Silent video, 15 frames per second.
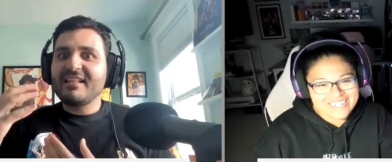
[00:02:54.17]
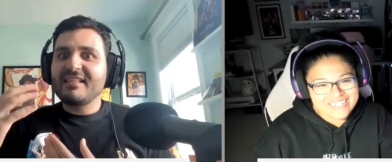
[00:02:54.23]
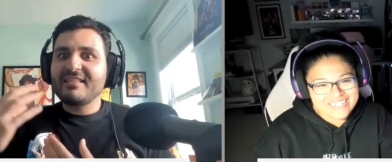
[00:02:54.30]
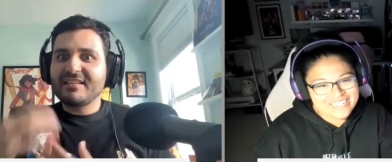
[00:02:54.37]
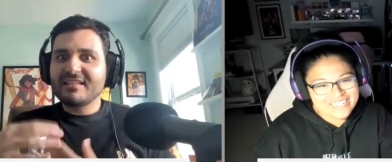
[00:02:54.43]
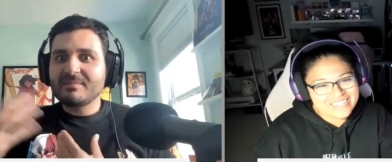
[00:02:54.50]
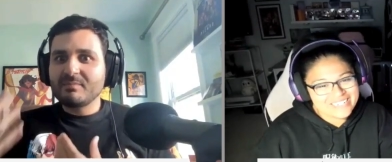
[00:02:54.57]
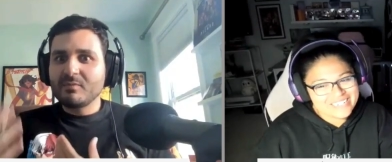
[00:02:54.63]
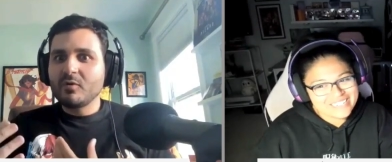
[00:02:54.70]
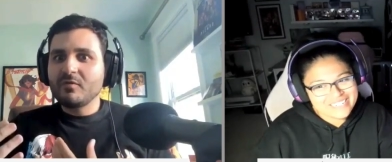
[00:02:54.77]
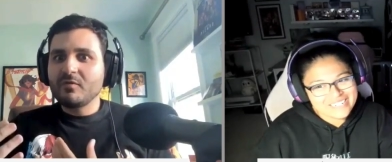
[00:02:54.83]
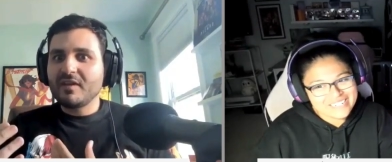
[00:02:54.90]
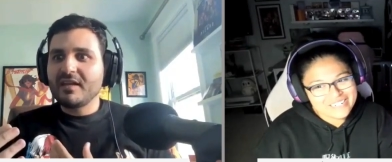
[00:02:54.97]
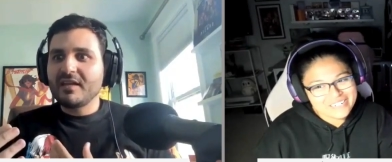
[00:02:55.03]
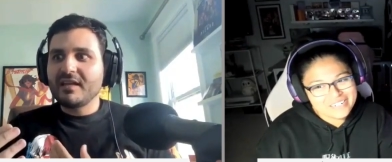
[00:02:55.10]
Speaker 1: this
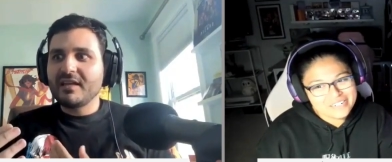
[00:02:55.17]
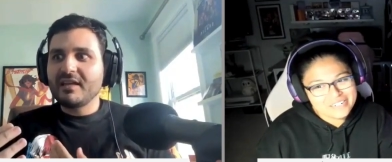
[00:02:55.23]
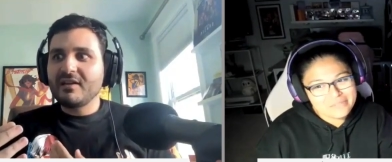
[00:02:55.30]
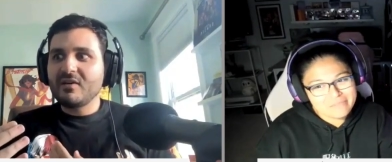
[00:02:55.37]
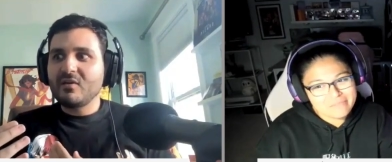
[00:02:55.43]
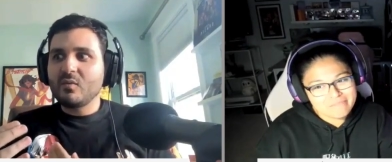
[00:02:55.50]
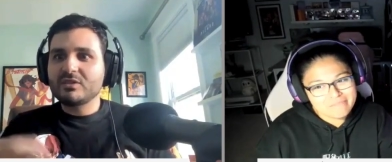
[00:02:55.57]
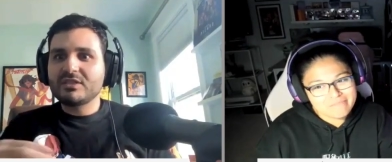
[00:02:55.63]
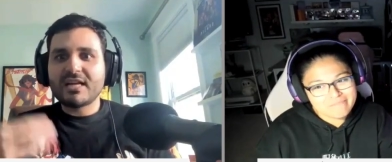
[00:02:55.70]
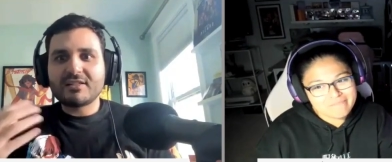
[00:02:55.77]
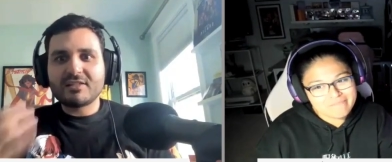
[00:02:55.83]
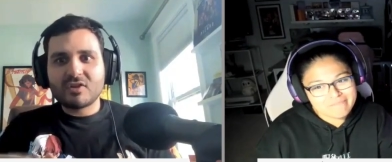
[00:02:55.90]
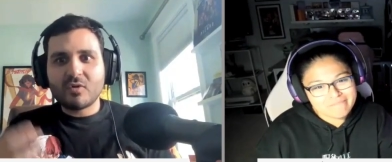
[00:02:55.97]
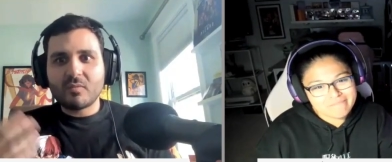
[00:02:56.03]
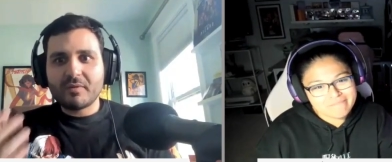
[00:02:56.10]
movie, which had
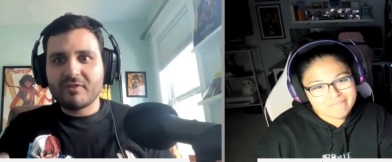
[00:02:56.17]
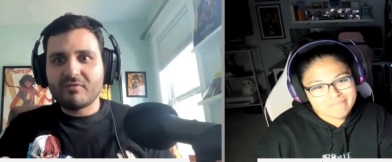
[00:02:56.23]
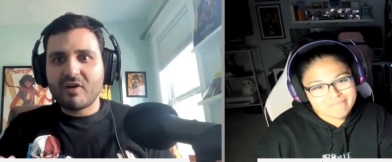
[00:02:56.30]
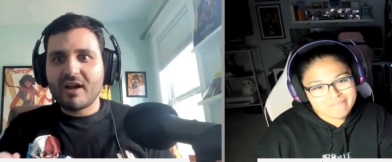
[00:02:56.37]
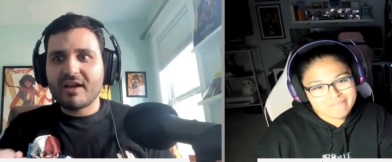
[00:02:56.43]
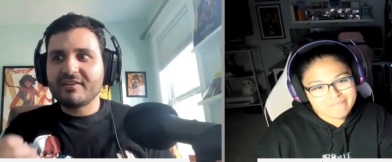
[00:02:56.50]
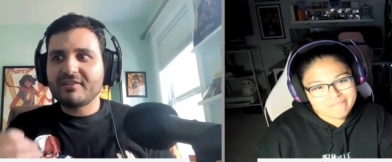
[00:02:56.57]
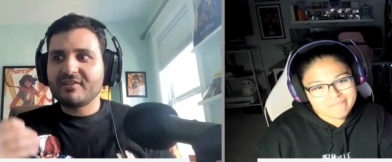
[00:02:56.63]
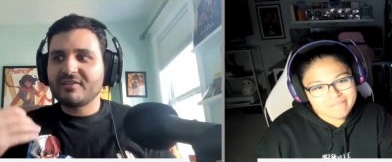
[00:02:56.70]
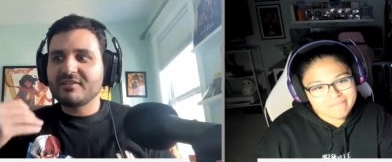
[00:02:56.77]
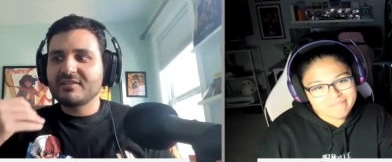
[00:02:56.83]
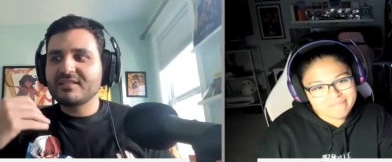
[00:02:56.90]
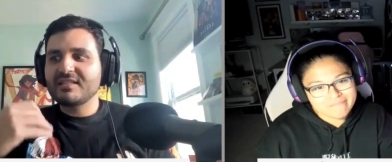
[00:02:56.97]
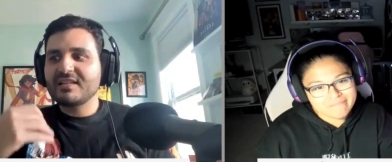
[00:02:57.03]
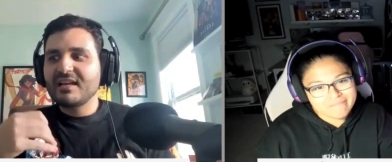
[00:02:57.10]
so many
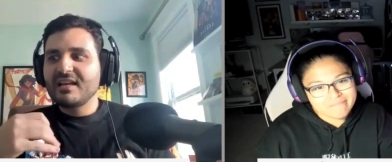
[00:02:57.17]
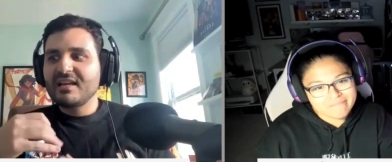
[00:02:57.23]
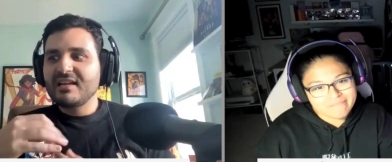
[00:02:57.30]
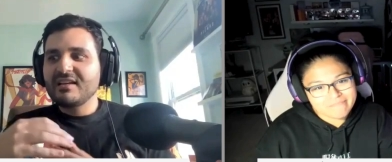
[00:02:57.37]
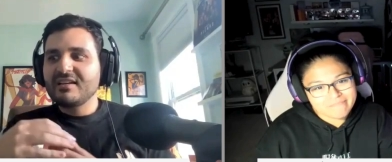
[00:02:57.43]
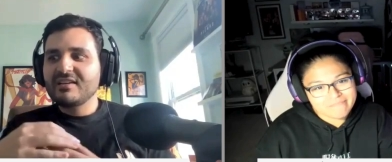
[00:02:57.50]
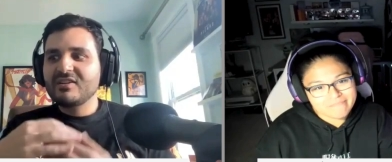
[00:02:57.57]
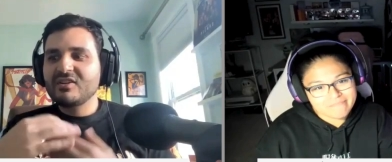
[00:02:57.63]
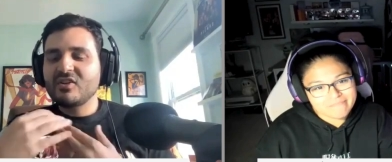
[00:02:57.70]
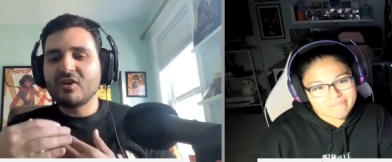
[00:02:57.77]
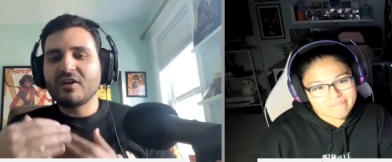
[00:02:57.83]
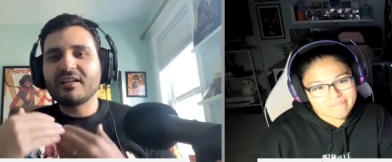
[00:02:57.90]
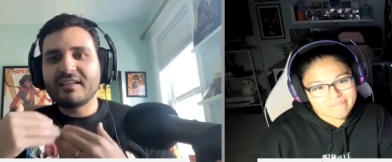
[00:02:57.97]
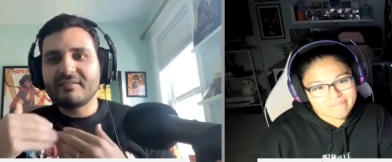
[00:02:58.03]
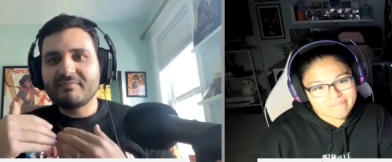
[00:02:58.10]
writers,
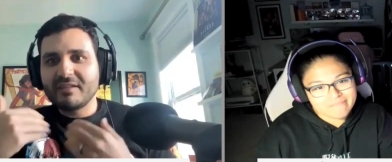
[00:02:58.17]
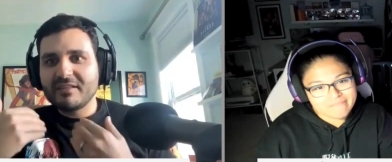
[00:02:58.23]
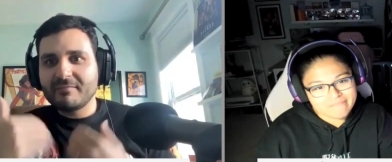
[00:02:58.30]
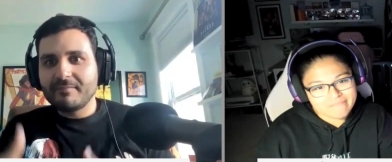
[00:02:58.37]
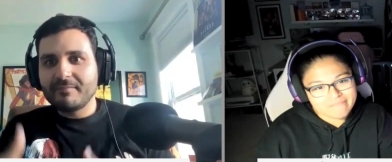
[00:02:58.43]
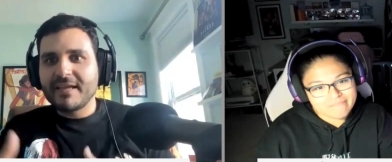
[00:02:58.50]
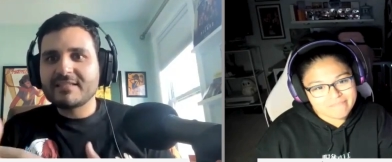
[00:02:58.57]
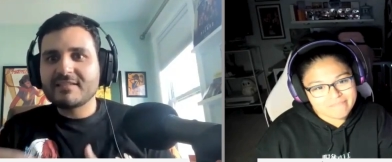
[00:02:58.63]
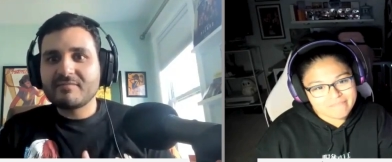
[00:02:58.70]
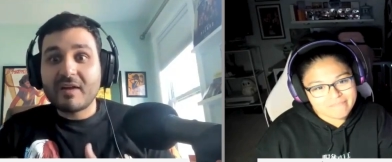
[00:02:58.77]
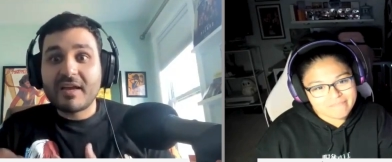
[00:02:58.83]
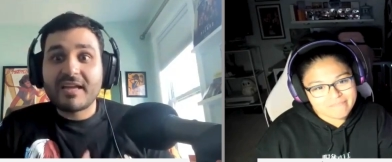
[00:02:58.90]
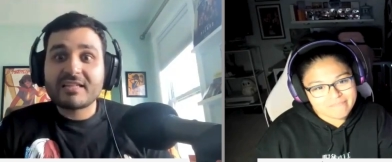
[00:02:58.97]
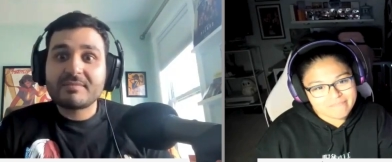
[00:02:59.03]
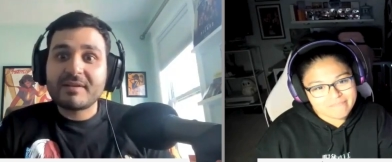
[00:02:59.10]
couldn't give me the base of
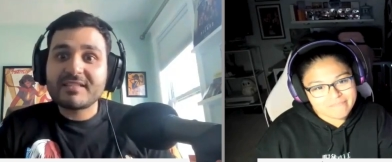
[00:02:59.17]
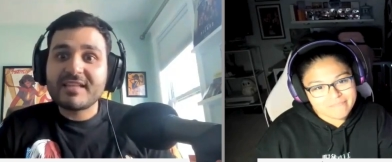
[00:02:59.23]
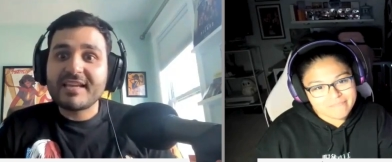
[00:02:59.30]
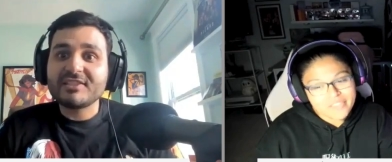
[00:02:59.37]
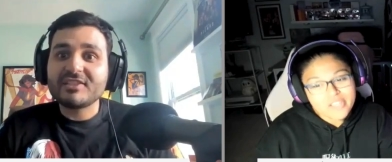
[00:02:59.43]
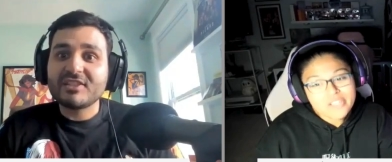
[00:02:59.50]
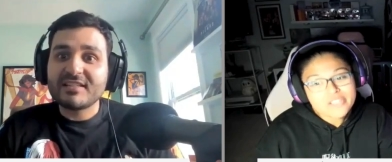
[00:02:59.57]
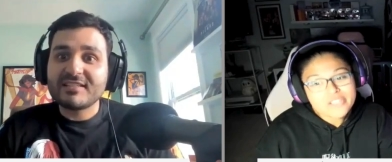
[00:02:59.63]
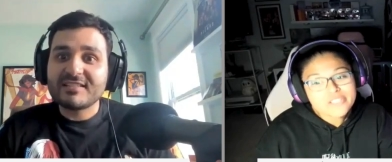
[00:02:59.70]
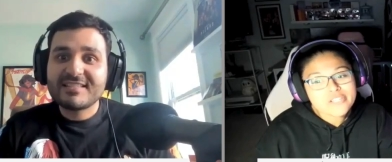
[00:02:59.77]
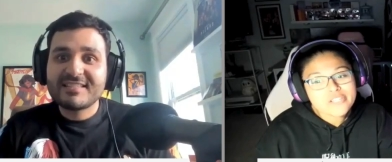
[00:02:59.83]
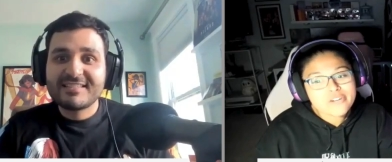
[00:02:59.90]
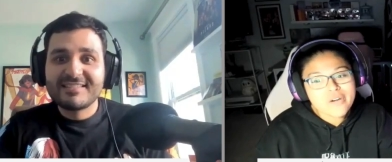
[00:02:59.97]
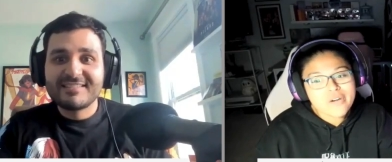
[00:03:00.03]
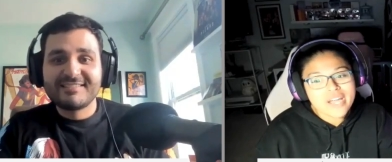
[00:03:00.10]
my expectations.
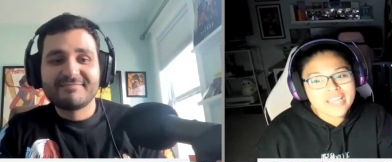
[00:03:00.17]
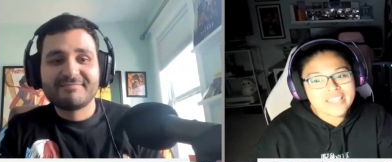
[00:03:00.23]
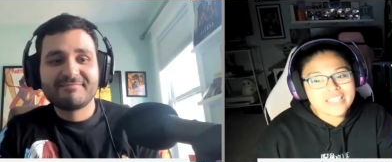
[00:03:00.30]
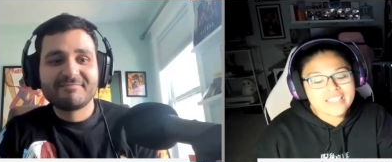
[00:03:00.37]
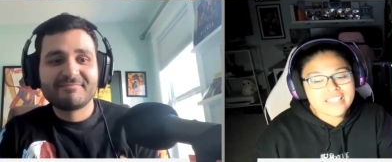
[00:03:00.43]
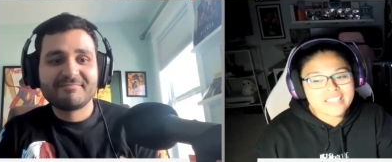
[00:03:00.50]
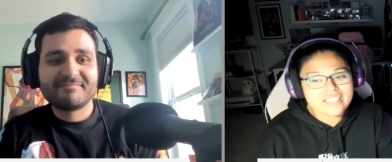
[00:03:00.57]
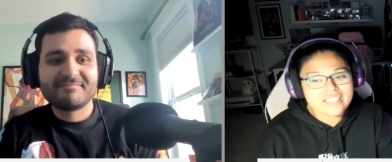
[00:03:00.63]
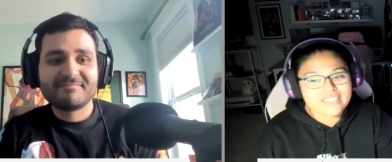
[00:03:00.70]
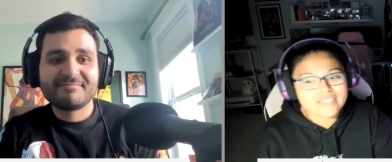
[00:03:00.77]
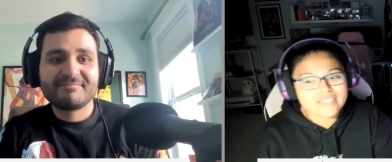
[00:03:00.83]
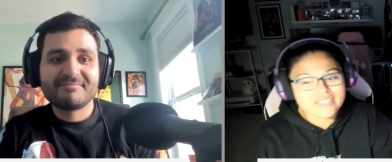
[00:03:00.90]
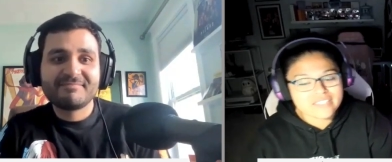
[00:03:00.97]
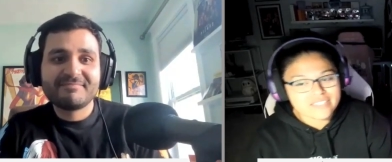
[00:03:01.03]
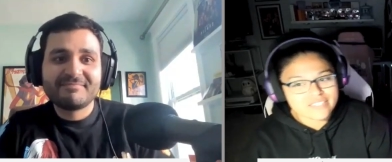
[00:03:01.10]
Speaker 2: So I think that this
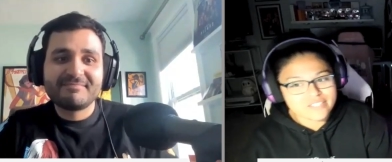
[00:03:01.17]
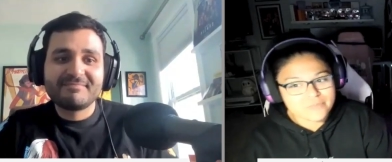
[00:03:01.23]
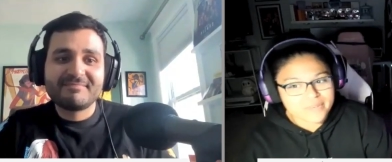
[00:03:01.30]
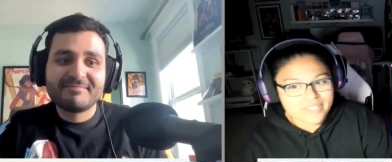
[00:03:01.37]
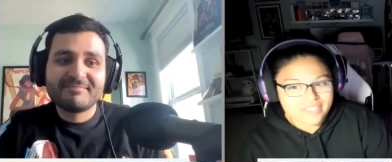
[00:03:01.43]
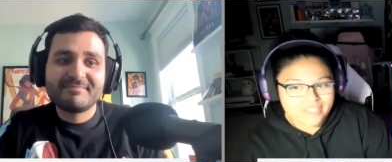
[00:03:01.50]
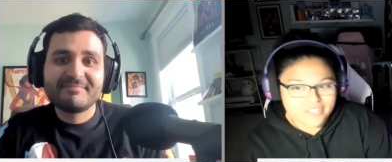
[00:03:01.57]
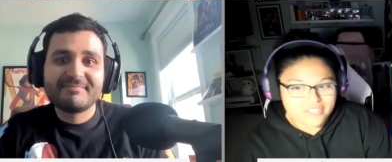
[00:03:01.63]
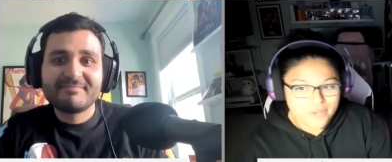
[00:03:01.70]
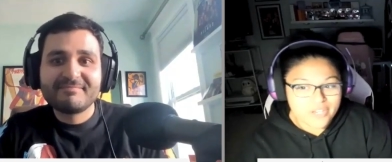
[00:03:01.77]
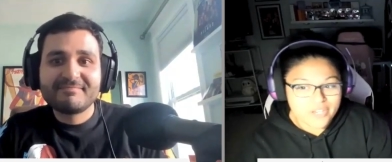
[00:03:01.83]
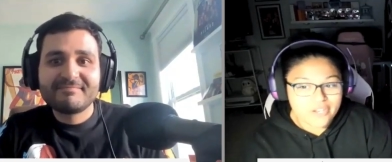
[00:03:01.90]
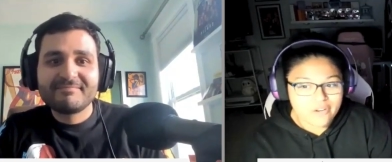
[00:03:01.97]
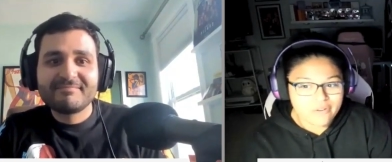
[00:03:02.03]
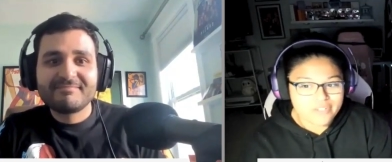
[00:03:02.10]
is this is my thing. So I can go